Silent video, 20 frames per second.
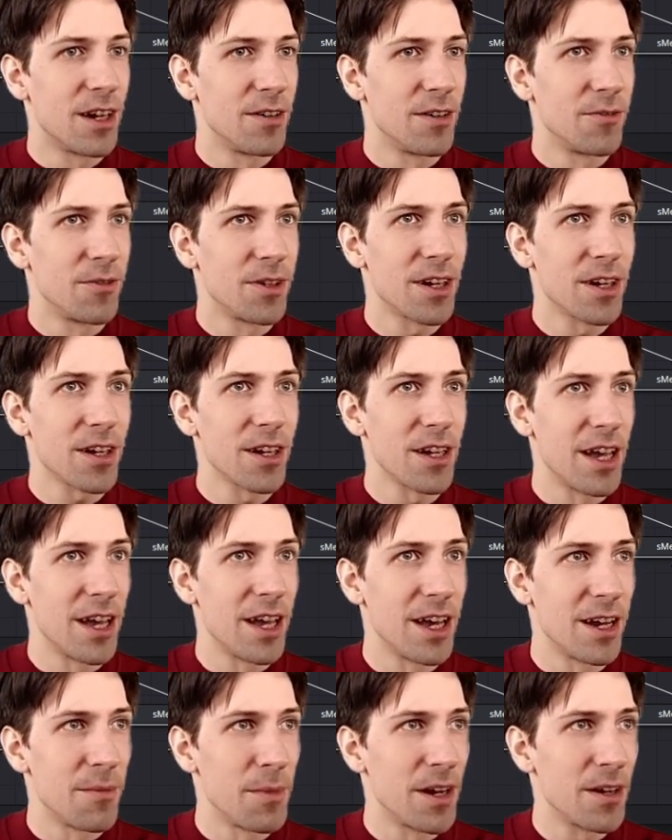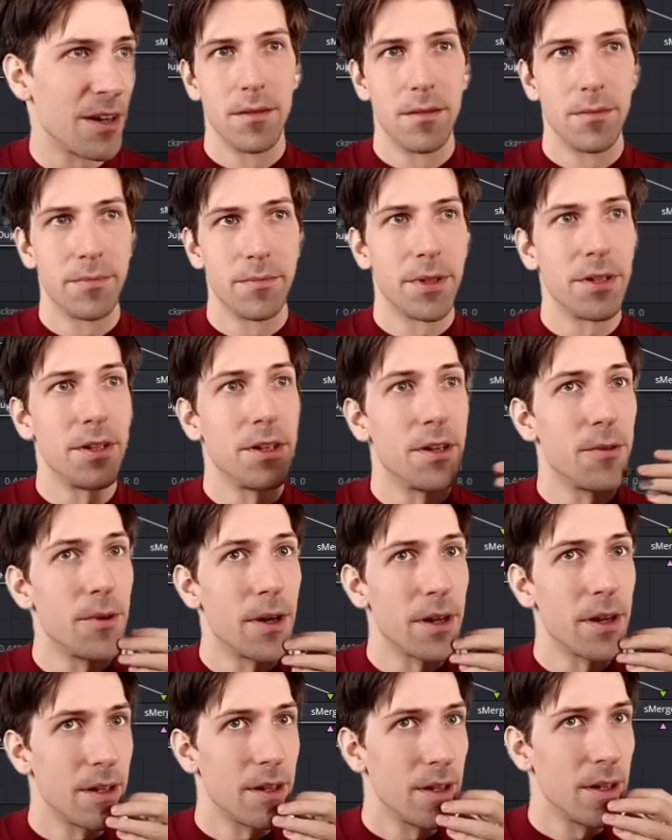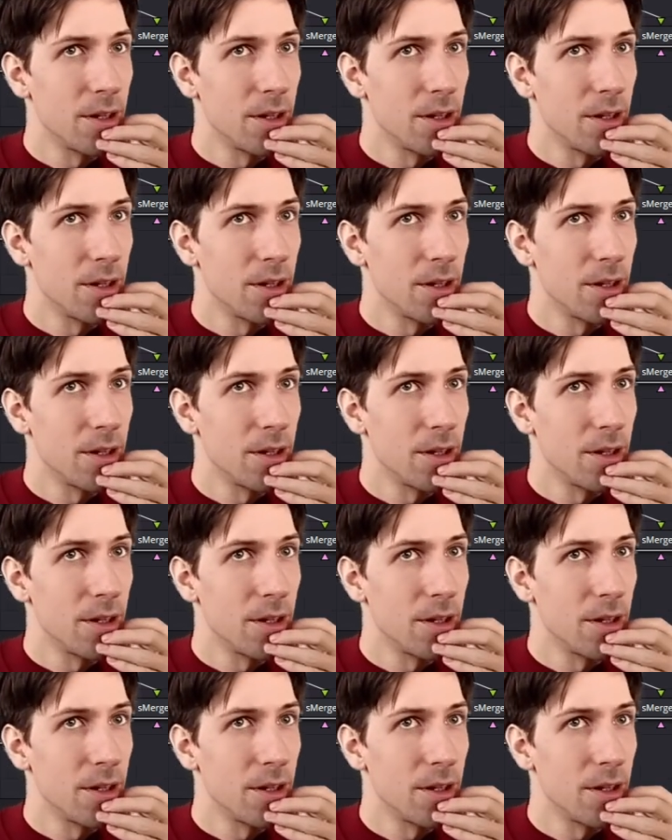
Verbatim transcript: We're not going to animate it, but you know what?